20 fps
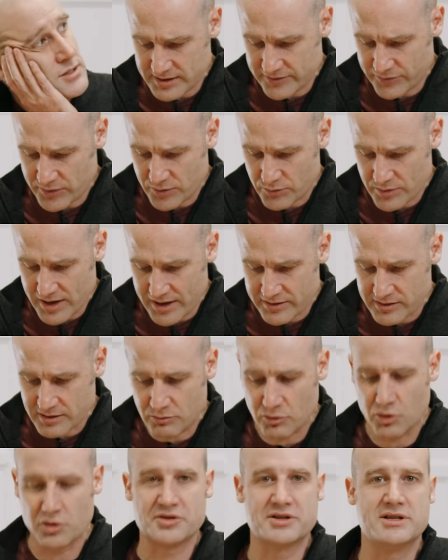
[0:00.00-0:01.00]
If we round
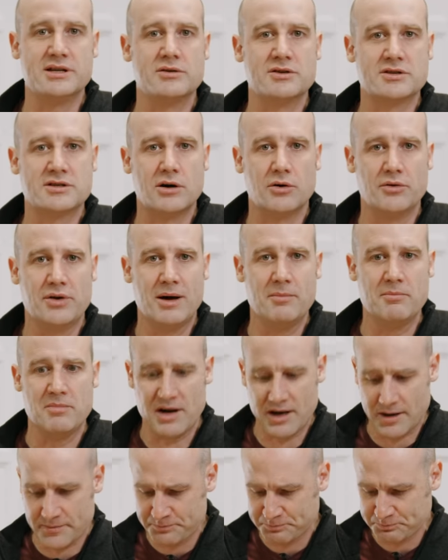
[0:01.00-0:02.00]
them all to the nearest whole
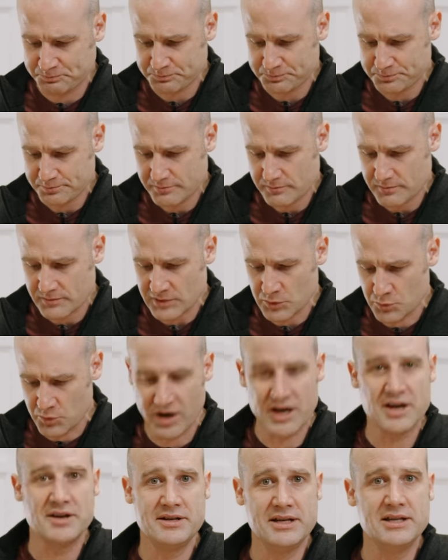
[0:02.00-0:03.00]
number, we're
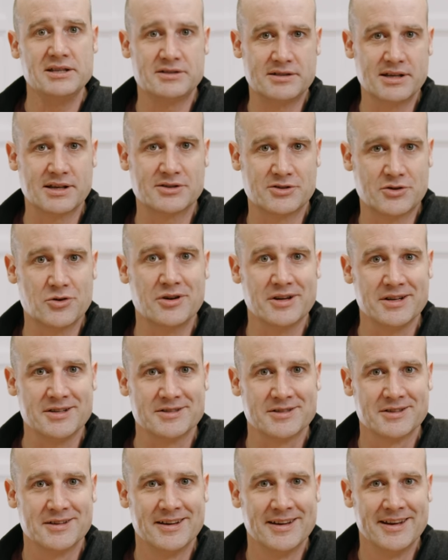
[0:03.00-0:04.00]
gonna need six
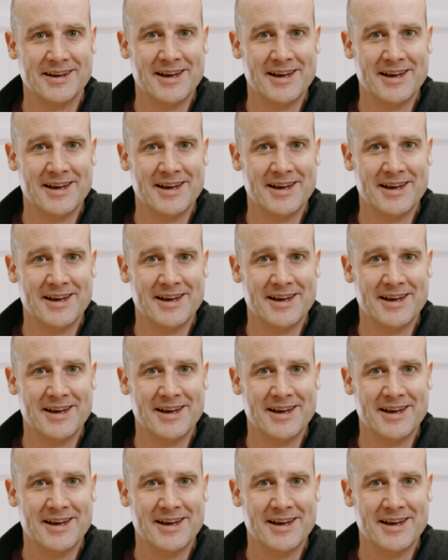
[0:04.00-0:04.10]
cookies.